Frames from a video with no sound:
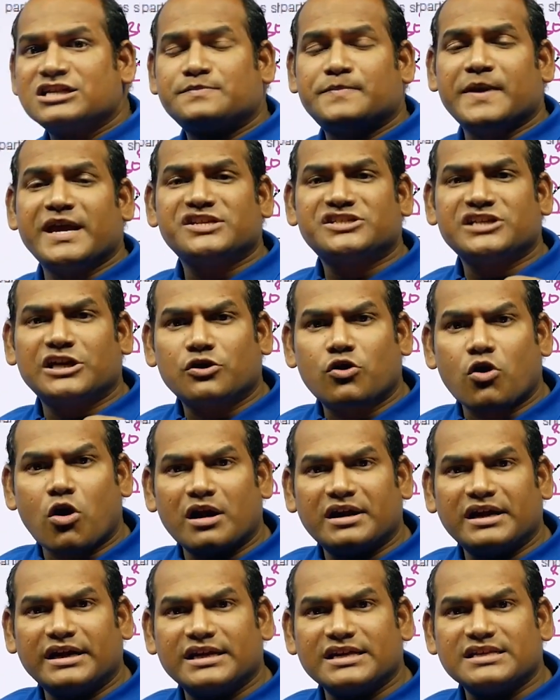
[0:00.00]
spatial
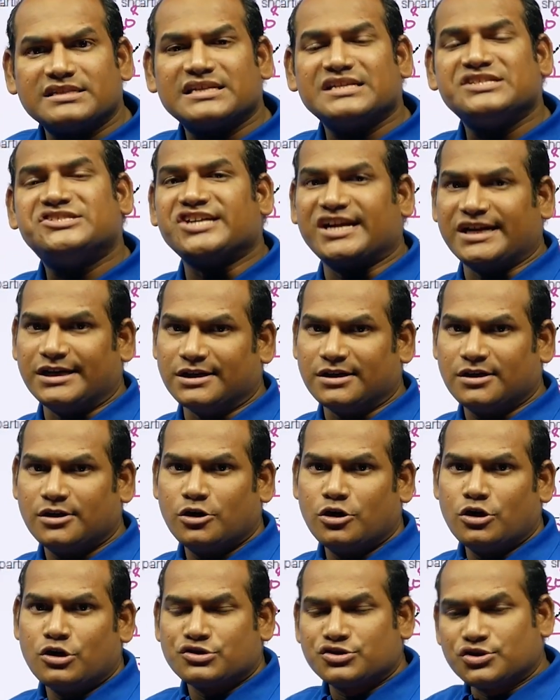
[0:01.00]
coordinate is the z
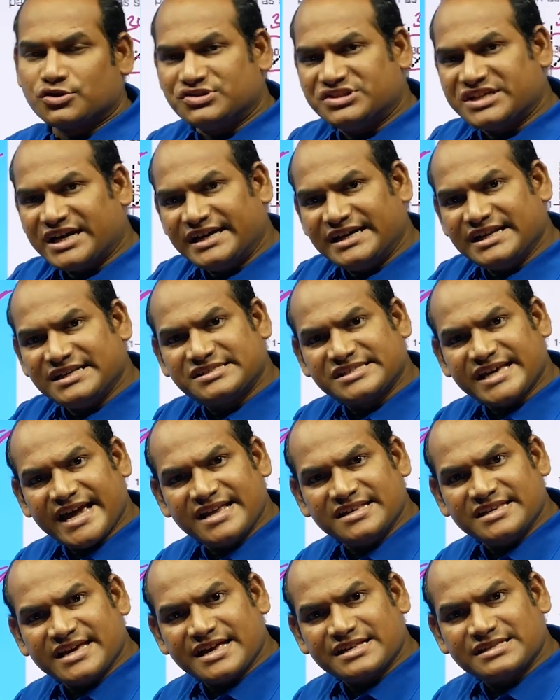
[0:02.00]
so z
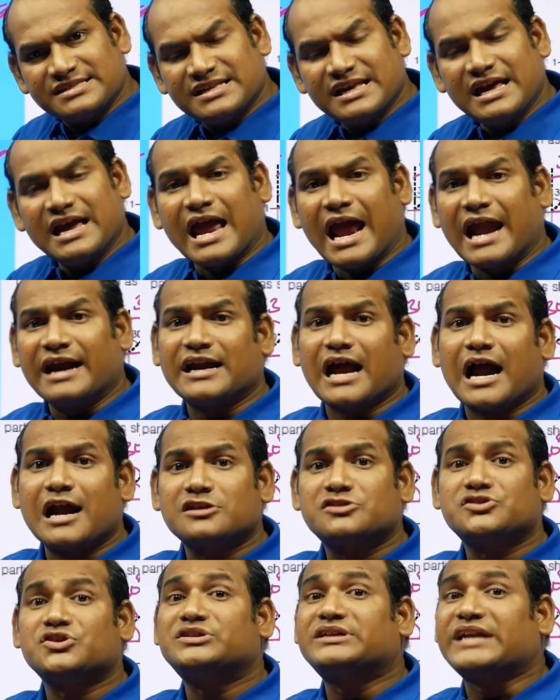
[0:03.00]
changes and
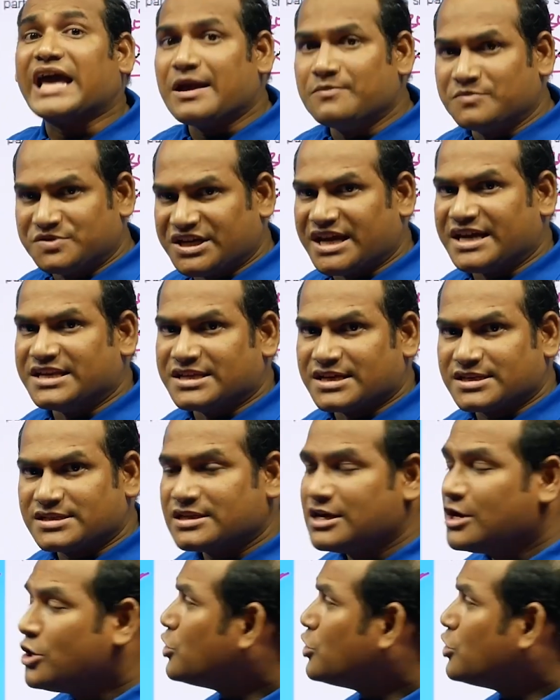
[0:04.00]
also time changes